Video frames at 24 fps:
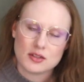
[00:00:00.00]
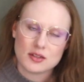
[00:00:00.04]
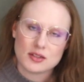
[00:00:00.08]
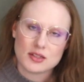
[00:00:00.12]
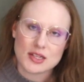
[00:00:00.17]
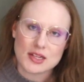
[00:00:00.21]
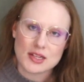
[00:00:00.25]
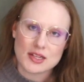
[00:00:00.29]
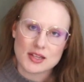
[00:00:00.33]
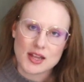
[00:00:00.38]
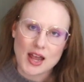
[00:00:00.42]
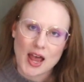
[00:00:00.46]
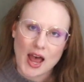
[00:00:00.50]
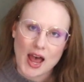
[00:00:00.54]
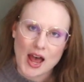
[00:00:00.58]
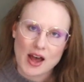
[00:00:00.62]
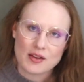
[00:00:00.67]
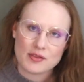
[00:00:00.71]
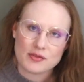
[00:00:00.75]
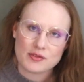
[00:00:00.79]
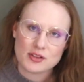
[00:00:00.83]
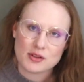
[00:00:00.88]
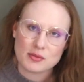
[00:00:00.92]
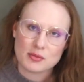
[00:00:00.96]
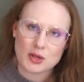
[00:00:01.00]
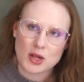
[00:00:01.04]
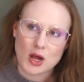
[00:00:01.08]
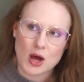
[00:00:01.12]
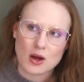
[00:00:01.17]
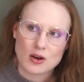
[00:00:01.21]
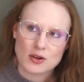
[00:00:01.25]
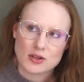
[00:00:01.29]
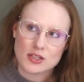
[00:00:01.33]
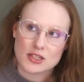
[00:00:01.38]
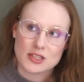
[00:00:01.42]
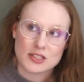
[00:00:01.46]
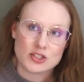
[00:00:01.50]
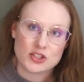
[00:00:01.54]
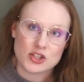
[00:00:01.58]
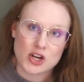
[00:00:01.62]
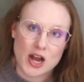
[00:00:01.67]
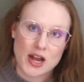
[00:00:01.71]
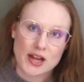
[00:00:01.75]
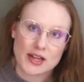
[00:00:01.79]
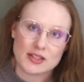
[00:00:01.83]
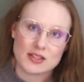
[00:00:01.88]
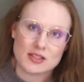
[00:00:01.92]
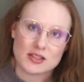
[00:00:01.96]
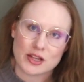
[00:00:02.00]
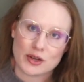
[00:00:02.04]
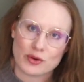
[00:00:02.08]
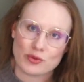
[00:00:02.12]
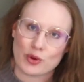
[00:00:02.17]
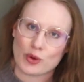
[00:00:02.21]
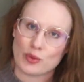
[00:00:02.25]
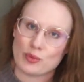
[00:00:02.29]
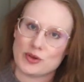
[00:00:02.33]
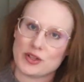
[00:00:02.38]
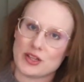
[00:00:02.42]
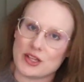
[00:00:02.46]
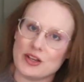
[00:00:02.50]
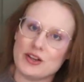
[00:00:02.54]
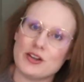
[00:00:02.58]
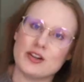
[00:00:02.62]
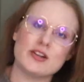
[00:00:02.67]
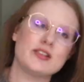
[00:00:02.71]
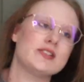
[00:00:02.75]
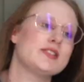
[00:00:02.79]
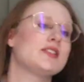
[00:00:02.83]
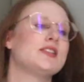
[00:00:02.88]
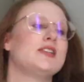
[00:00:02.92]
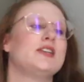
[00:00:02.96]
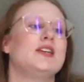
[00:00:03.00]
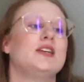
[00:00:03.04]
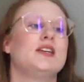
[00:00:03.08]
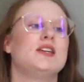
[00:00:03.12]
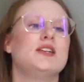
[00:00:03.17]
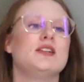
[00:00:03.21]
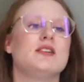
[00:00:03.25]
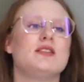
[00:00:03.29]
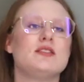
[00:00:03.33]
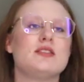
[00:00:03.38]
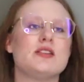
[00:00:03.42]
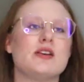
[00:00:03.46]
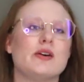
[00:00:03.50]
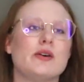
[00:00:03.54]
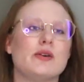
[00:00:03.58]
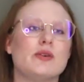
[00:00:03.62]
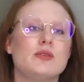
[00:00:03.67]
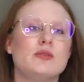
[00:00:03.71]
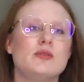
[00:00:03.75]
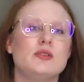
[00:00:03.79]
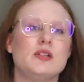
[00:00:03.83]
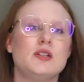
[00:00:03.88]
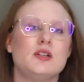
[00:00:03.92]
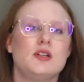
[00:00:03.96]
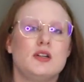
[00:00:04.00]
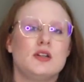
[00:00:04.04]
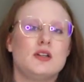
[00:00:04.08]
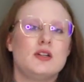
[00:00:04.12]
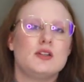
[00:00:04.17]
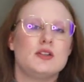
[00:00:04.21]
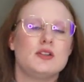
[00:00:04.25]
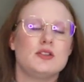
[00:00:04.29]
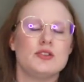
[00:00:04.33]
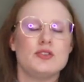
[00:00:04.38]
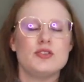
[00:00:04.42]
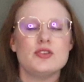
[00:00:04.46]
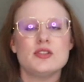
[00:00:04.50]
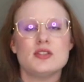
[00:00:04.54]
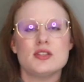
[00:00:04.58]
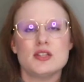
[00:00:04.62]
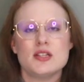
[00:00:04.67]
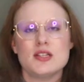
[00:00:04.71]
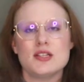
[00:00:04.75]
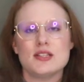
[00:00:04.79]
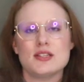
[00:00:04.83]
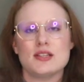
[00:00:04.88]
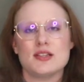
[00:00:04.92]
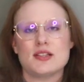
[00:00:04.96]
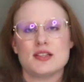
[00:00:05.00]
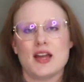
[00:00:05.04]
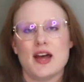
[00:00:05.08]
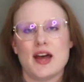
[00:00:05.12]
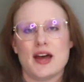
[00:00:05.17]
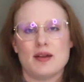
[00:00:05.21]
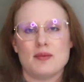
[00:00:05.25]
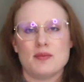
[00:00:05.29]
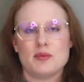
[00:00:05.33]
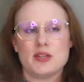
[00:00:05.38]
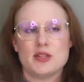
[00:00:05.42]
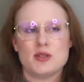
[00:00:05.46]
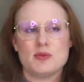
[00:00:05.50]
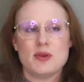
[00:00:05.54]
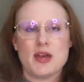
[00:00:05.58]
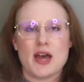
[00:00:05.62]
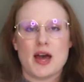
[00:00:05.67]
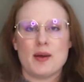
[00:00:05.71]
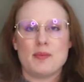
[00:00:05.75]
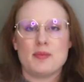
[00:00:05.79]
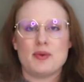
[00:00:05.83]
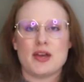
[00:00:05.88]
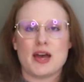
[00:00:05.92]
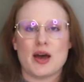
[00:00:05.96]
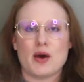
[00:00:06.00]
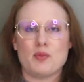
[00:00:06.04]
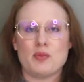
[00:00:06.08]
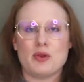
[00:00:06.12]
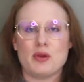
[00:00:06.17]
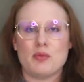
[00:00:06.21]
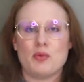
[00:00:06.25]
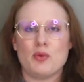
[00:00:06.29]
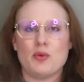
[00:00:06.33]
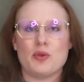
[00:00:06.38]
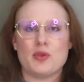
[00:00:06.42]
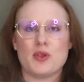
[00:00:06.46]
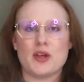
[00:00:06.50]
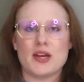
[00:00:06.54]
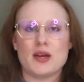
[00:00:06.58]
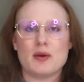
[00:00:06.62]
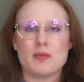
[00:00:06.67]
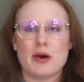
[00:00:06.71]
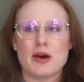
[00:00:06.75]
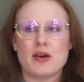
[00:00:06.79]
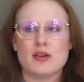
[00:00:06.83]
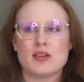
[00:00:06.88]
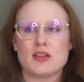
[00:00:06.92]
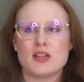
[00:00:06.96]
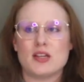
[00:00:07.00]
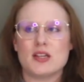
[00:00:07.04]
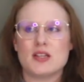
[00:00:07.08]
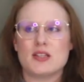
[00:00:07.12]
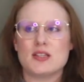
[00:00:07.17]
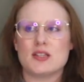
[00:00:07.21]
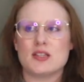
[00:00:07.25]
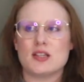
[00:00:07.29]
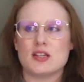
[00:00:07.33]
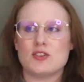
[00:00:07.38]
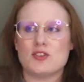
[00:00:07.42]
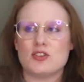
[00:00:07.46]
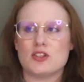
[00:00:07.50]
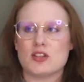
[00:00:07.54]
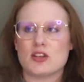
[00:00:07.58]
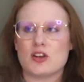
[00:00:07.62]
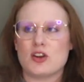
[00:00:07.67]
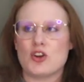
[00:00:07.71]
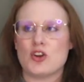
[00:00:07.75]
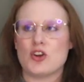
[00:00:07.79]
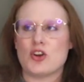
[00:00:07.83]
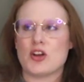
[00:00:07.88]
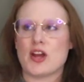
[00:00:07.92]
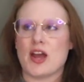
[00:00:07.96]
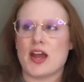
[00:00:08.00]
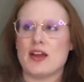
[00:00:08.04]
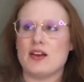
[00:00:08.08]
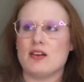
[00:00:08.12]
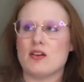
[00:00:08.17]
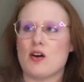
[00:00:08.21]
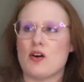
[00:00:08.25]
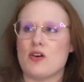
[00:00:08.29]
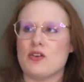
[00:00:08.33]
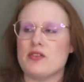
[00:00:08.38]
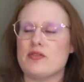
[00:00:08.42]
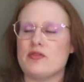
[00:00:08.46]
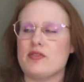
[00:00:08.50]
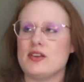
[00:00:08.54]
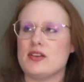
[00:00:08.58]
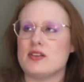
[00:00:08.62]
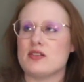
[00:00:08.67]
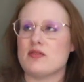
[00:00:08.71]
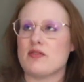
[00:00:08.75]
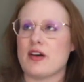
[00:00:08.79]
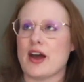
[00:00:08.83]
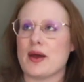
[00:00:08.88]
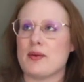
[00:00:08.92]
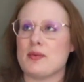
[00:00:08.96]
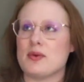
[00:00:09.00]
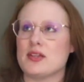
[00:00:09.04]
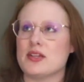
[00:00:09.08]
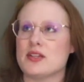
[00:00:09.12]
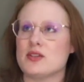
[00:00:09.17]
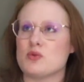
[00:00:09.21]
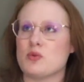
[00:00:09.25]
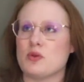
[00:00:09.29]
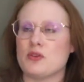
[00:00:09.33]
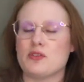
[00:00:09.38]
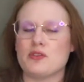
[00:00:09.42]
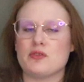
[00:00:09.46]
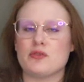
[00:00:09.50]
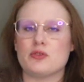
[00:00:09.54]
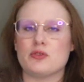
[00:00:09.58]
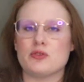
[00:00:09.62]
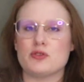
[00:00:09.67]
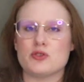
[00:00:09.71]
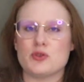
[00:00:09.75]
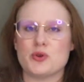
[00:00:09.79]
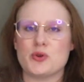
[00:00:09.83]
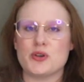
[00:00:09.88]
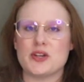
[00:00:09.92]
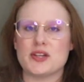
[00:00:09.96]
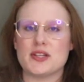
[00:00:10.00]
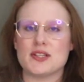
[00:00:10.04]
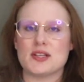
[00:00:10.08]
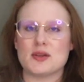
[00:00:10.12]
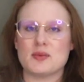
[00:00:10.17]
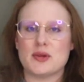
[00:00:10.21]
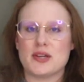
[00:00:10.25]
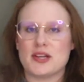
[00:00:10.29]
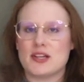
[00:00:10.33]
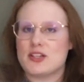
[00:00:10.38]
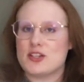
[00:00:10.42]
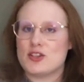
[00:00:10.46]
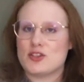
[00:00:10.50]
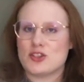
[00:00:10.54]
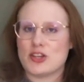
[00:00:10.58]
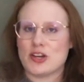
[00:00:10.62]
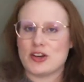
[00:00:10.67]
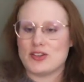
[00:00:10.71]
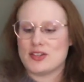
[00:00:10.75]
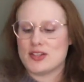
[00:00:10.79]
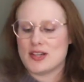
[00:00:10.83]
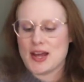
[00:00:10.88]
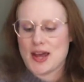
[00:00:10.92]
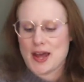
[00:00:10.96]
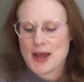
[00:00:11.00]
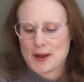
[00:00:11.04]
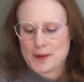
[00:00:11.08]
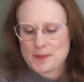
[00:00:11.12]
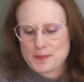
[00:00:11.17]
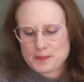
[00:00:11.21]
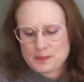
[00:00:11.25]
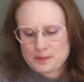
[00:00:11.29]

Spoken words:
these have to belong to the giants that roamed the earth. So just things like that. Makes me happy how people think about things and then just create all of these fabulous, wonderful stories that we get to share today.